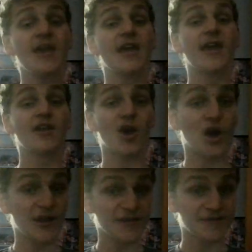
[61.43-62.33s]
and
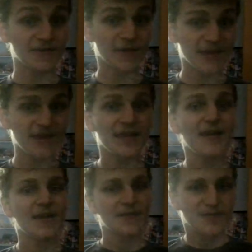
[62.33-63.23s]
honestly,
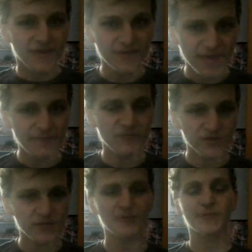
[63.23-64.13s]
that
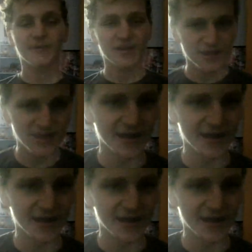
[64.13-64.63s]
movie was pretty good.